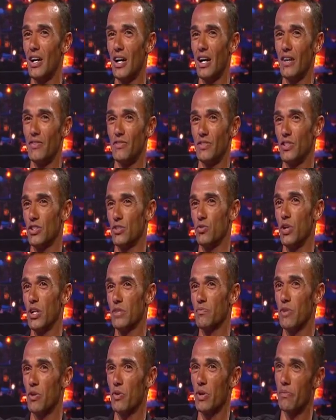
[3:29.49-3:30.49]
I've just
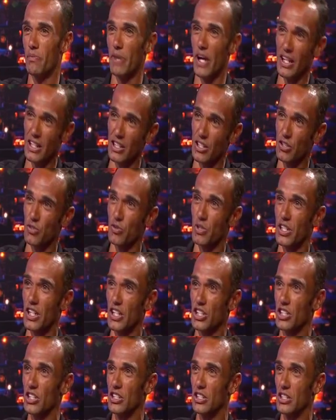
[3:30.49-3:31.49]
worked my way back into a
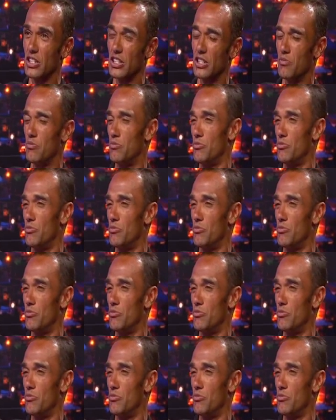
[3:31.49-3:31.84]
national team.